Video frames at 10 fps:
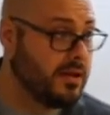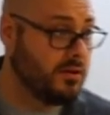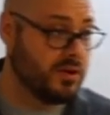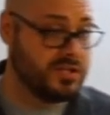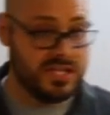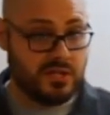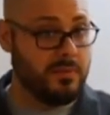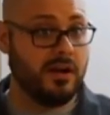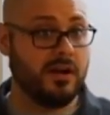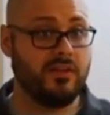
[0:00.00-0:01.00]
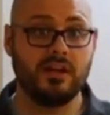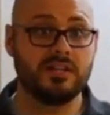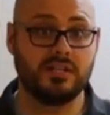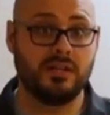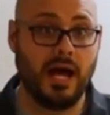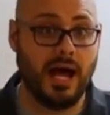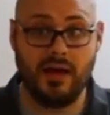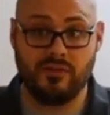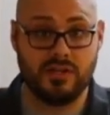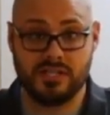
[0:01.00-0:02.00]
or he says to Mary there, he said, "I
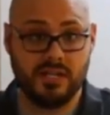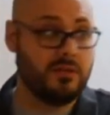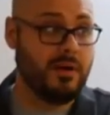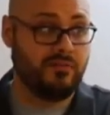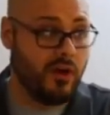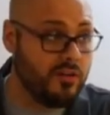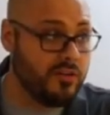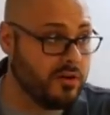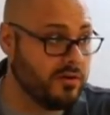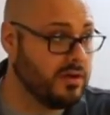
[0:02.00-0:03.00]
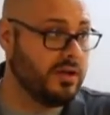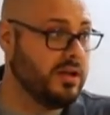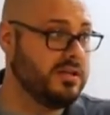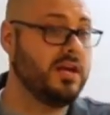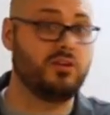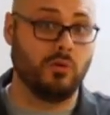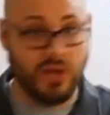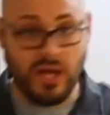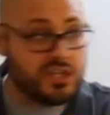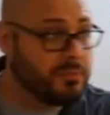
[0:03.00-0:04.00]
haven't ascended to my Father yet, don't
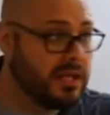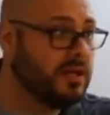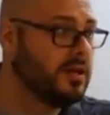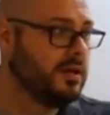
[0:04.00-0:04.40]
touch me."